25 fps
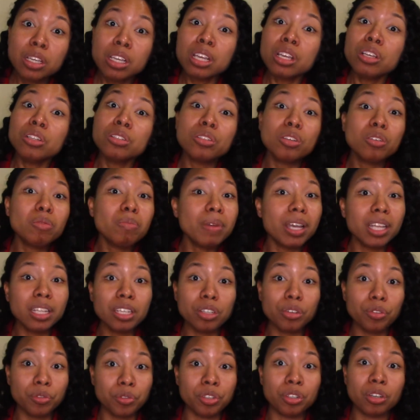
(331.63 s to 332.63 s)
So
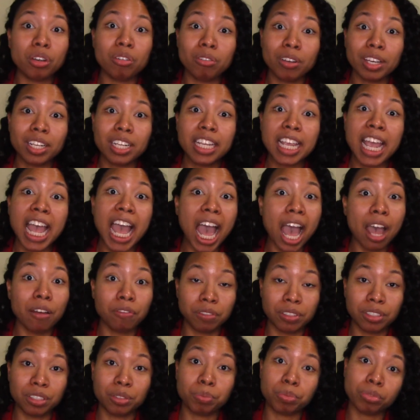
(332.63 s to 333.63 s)
many of you already have
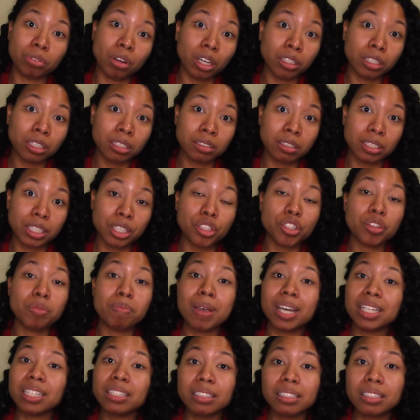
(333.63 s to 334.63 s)
this product in your
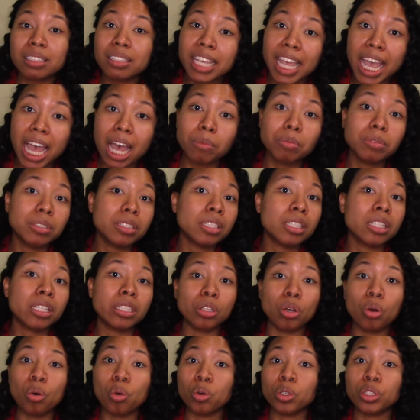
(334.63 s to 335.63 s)
medicine cabinet
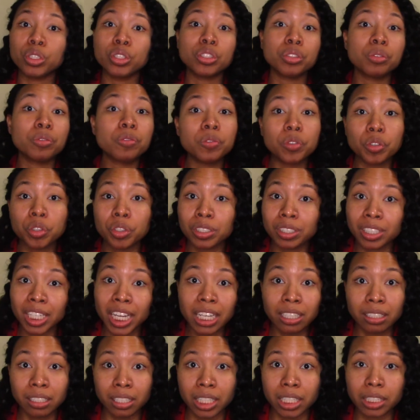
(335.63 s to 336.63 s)
or your first
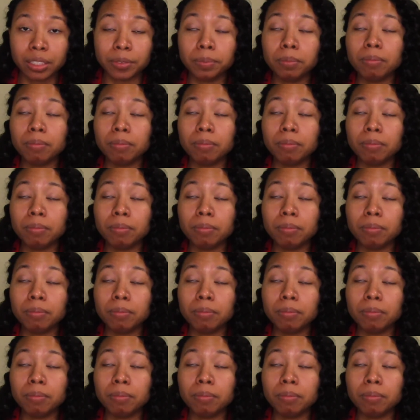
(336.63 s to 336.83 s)
aid kit.